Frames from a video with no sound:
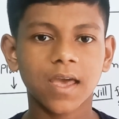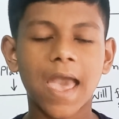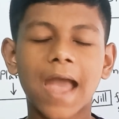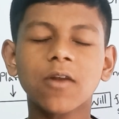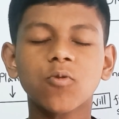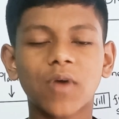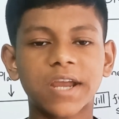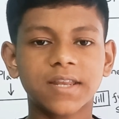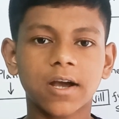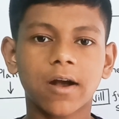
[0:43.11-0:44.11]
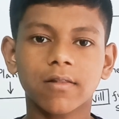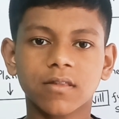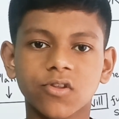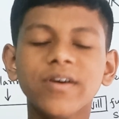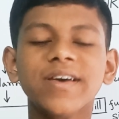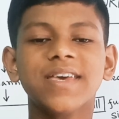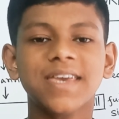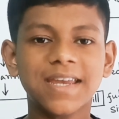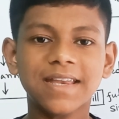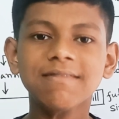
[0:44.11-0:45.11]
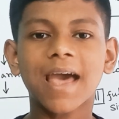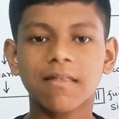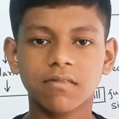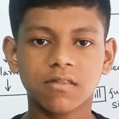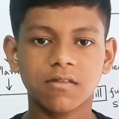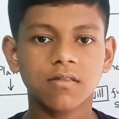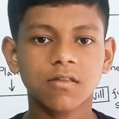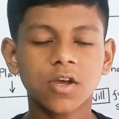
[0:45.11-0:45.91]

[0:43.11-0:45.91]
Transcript: and writing also in tenses.